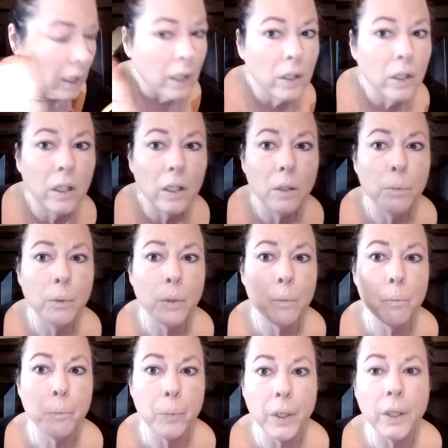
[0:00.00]
a little
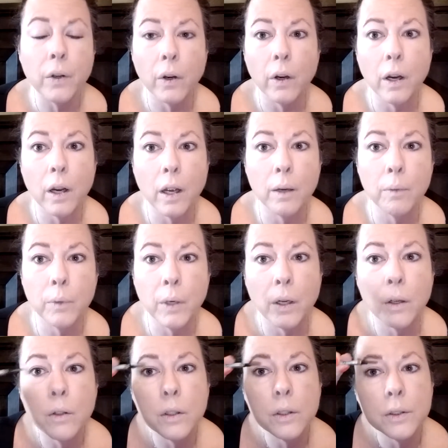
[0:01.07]
bit bigger
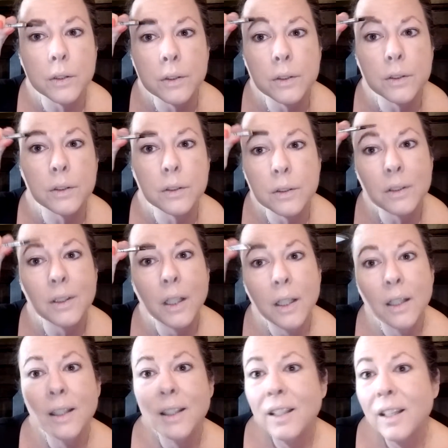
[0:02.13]
eyebrow because
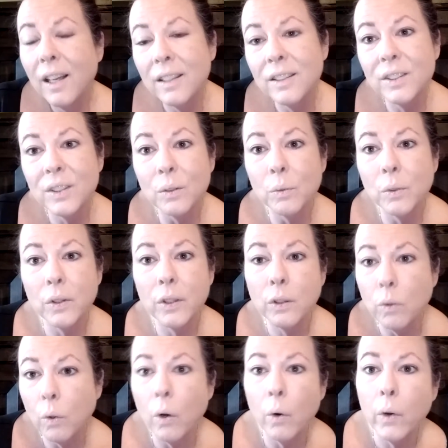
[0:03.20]
I just don't really
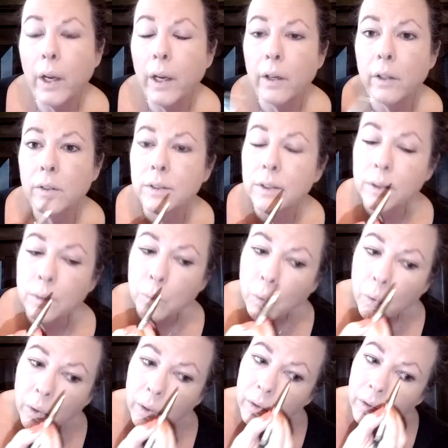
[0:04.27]
grow hairs
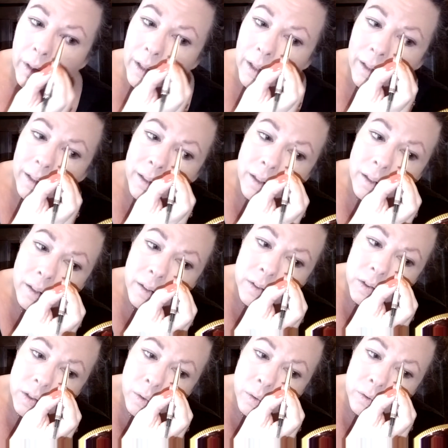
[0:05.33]
anymore like I
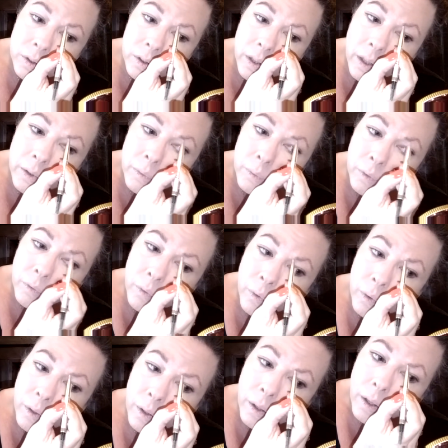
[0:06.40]
told you guys
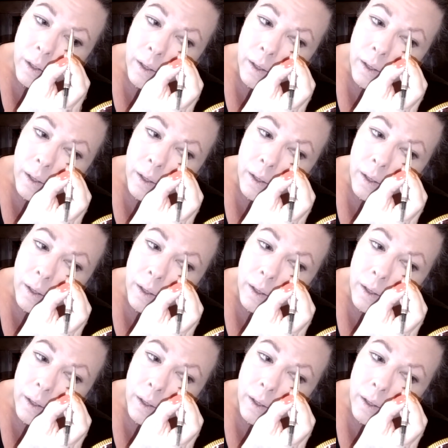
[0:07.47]
before